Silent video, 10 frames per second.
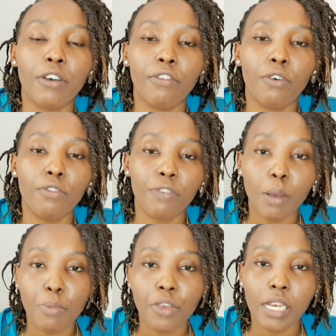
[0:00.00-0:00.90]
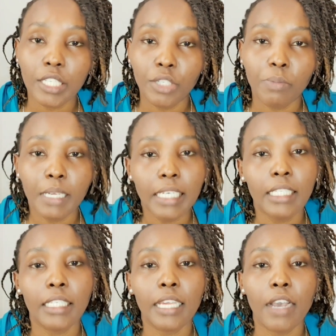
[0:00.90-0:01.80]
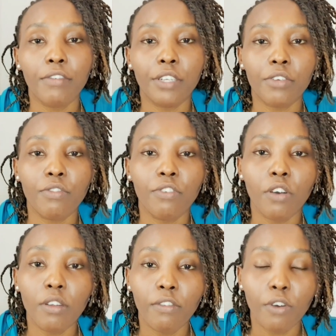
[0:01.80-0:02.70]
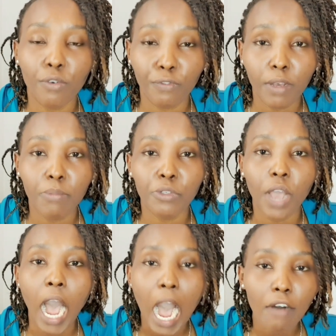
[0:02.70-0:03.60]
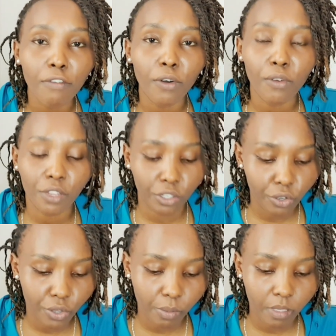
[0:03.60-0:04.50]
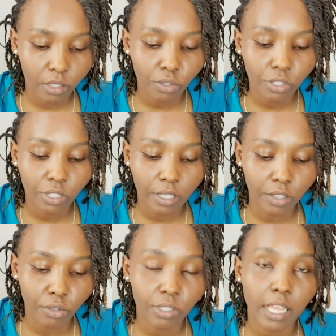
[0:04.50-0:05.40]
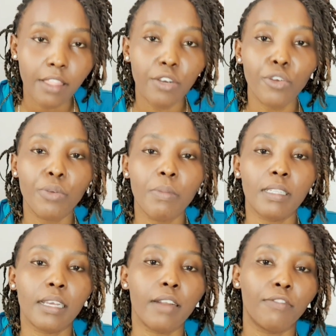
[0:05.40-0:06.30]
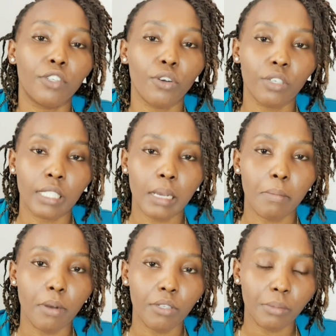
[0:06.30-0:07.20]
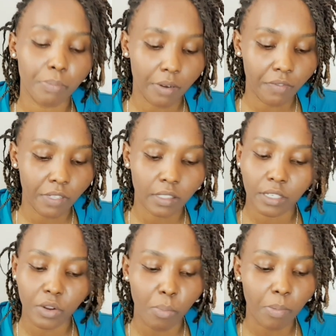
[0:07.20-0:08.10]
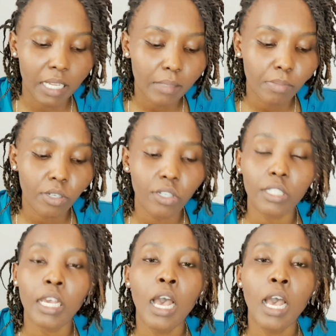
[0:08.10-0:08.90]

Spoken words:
confirmed your eligibility, after you've confirmed you have all the documents, those are the documents that I've talked about previously. Your passport,